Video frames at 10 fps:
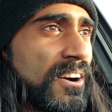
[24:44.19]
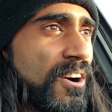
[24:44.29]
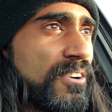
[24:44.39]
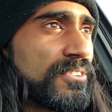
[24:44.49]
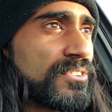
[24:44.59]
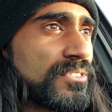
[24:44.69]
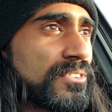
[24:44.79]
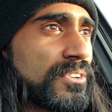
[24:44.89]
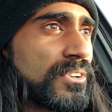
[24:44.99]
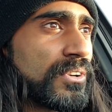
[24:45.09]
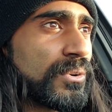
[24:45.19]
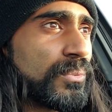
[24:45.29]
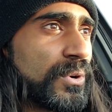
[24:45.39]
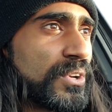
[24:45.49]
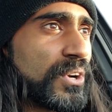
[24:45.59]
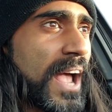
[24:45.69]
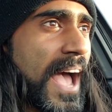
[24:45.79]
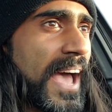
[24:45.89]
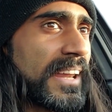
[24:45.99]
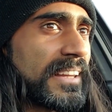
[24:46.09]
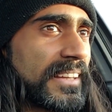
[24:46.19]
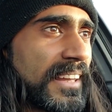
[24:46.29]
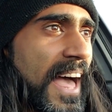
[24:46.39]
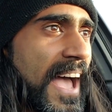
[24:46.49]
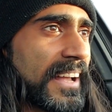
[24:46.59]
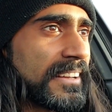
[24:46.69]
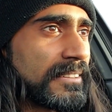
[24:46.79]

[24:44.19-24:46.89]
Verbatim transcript: harvest where you're at lack.